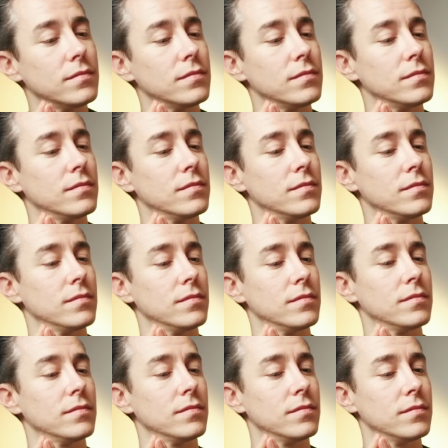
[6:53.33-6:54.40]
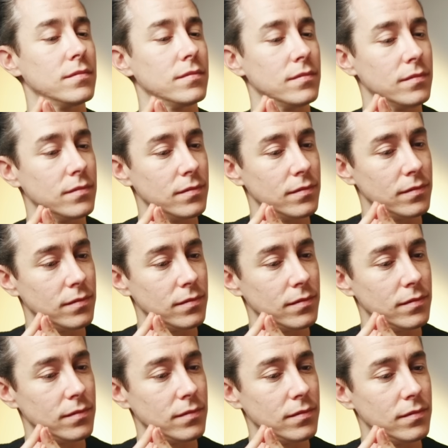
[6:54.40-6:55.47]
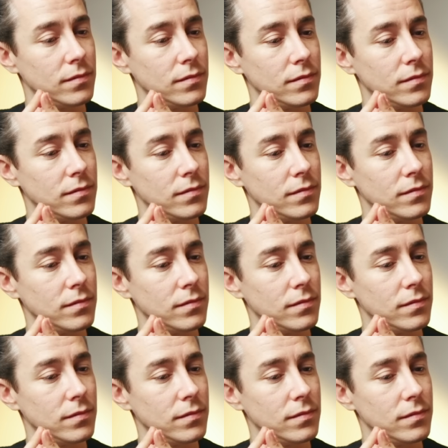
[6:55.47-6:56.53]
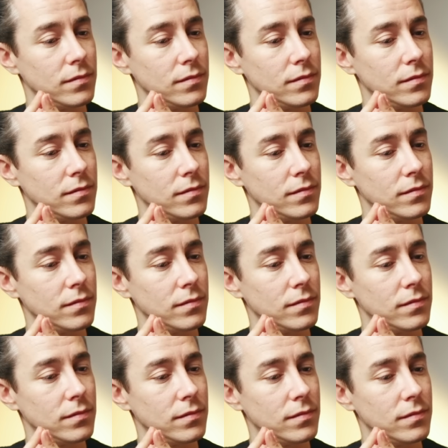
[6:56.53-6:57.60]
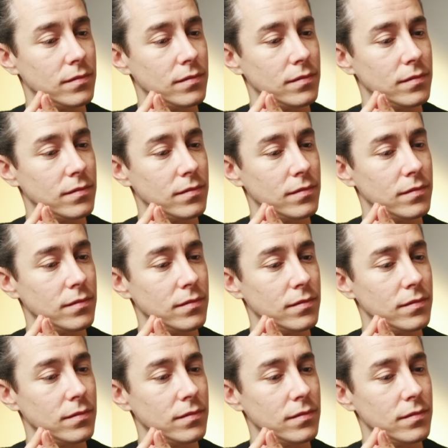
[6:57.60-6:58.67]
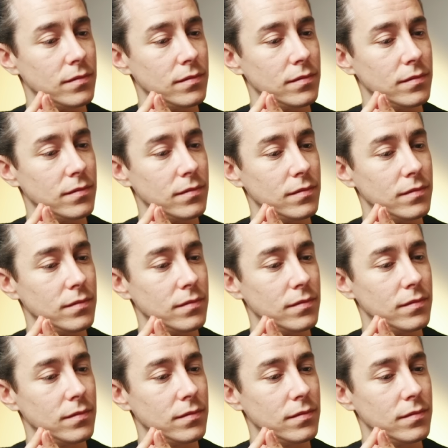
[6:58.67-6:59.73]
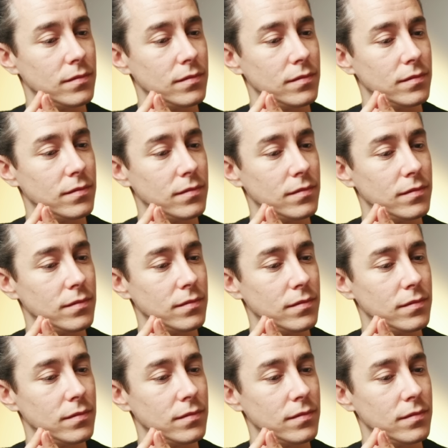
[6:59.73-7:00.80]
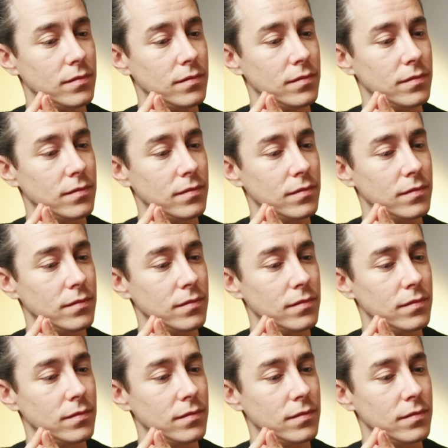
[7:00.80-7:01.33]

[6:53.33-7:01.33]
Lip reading: This person isn't speaking.